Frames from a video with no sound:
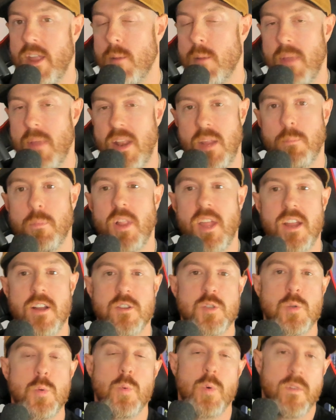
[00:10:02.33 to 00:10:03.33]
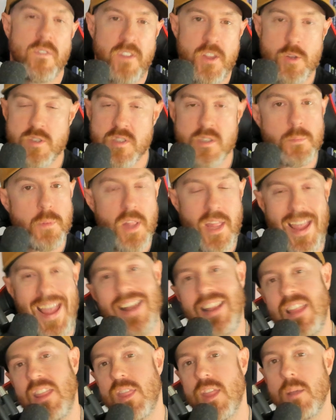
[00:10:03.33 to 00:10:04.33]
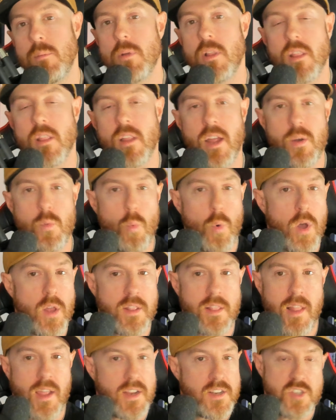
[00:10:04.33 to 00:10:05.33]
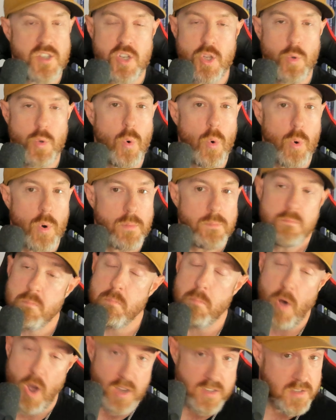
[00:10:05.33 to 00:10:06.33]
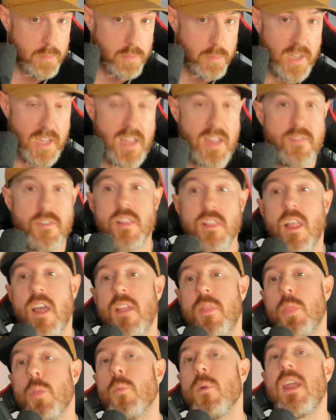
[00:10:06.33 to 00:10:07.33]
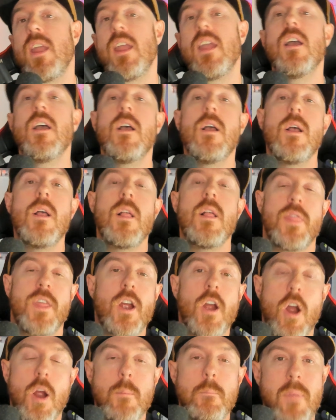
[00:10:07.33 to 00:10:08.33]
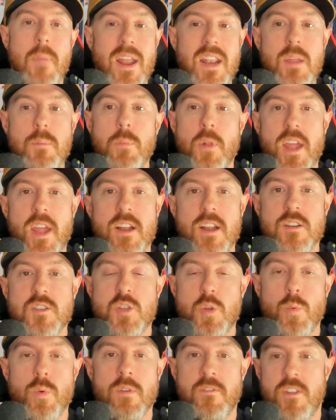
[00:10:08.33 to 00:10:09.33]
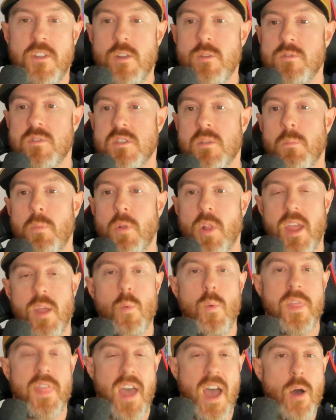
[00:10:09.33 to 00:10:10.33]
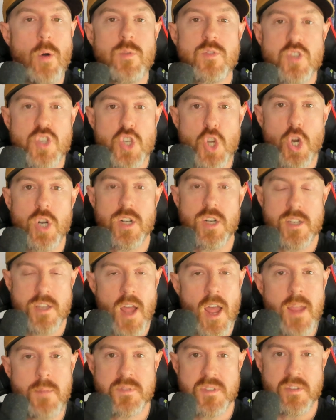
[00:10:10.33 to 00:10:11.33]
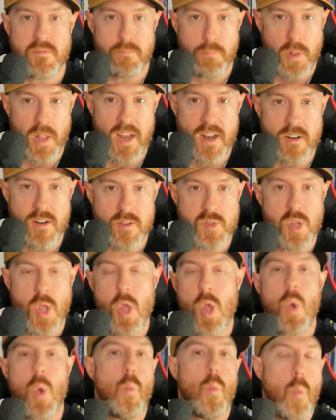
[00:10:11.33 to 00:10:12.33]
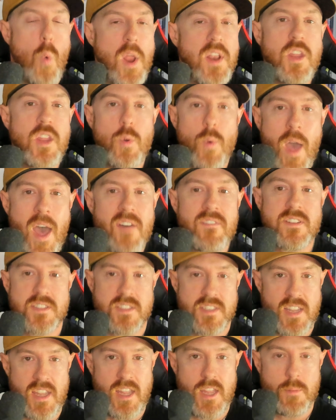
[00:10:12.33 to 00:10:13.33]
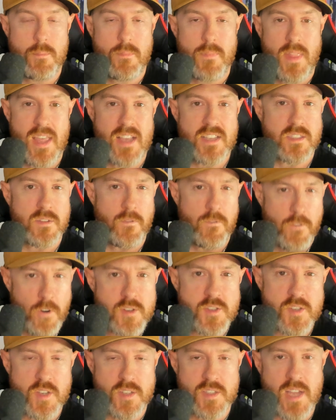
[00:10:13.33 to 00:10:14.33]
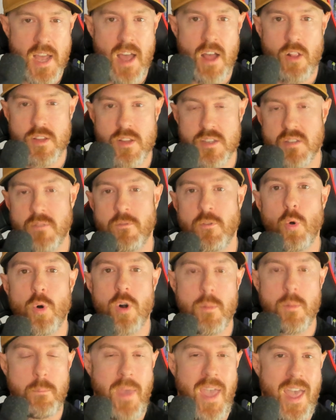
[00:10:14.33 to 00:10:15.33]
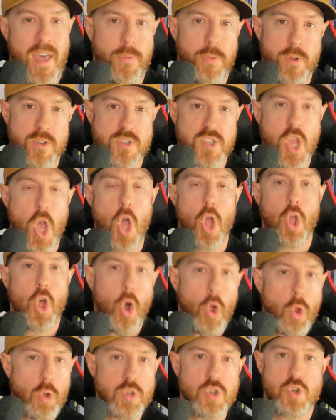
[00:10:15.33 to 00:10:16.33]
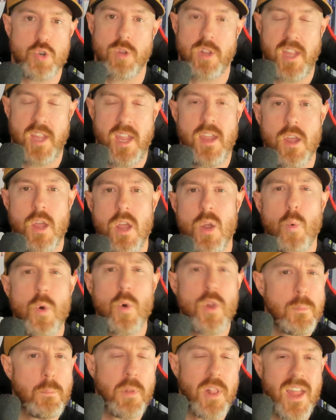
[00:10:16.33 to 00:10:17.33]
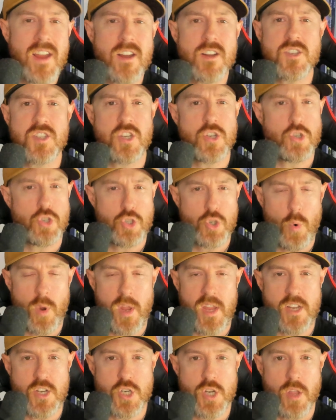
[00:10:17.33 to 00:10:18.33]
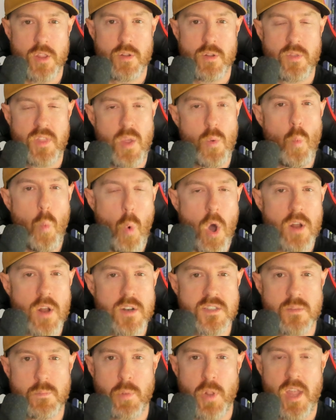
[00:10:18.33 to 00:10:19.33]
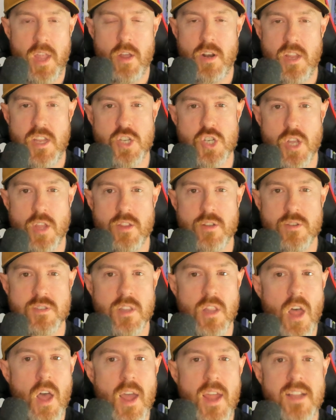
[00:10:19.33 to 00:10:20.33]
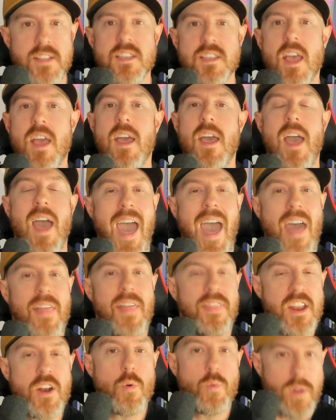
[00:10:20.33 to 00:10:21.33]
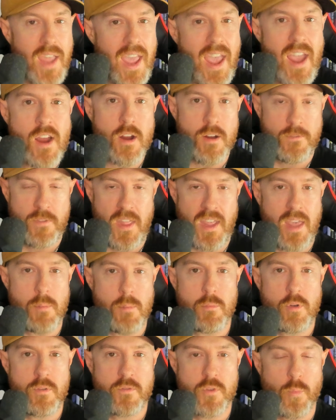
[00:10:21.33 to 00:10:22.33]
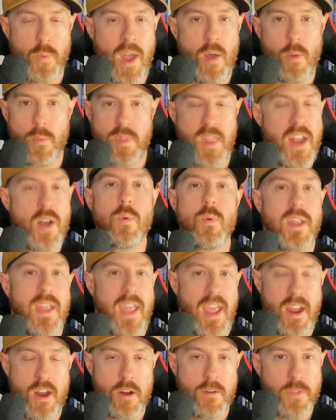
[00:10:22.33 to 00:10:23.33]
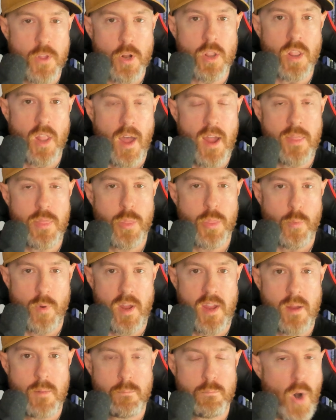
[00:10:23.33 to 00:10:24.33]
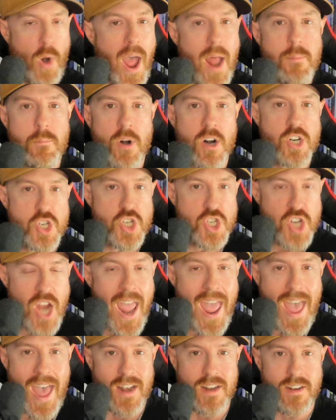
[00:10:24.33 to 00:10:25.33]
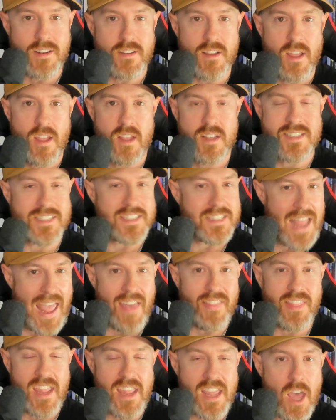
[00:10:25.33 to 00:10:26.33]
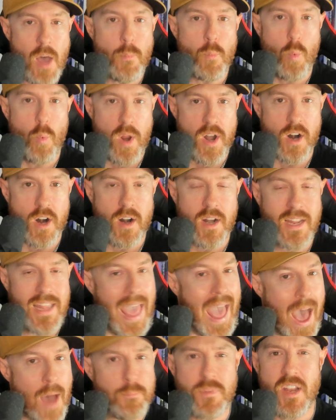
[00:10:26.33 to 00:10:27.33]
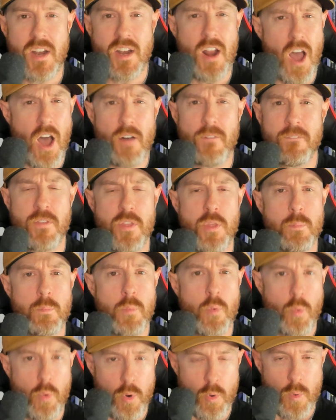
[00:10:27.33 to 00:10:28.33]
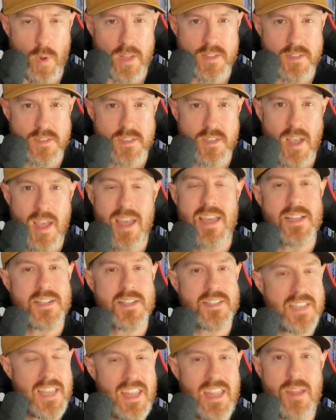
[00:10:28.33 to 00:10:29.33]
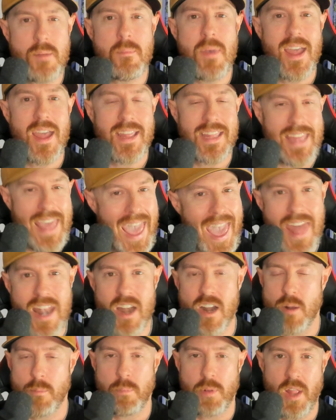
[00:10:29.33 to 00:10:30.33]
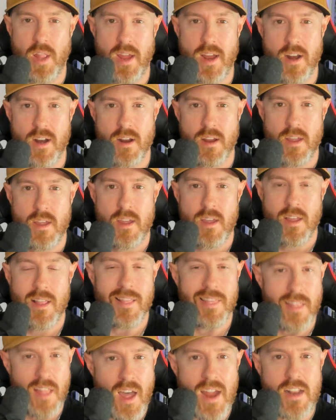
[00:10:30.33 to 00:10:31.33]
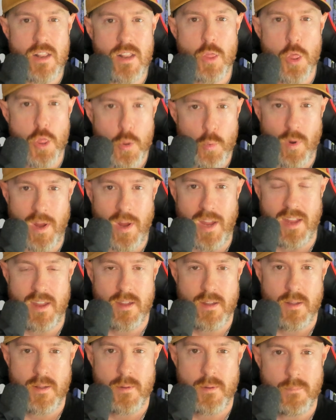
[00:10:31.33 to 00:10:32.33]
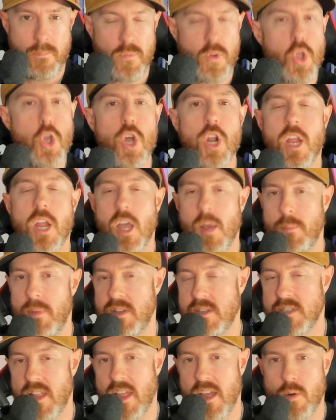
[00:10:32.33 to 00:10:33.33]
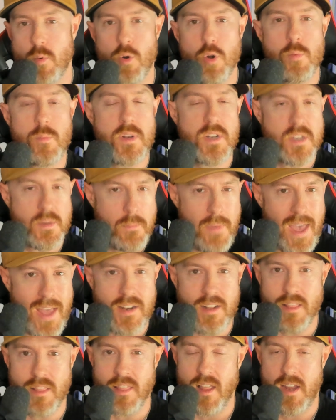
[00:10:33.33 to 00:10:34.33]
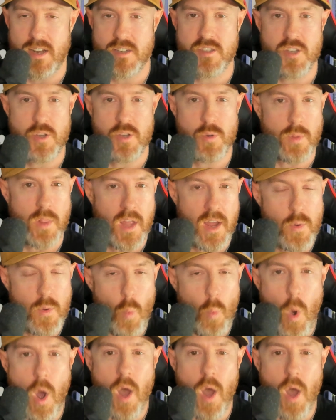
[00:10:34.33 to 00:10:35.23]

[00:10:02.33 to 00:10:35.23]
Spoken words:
There are many players who refuse to play anything but line 1, line 2, or possibly even line 3. There are many players who refuse to play without certain types of players. When you have a team as versatile as the Florida Panthers culturally, where the players enjoy each other, they want to play on each other's lines, and they don't care if they get moved around. They don't care if they're line 3. Brad Marchand, Stanley Cup winner, captain of the Bruins, Team Canada player, line 3, could have come into that room and demanded line 2, line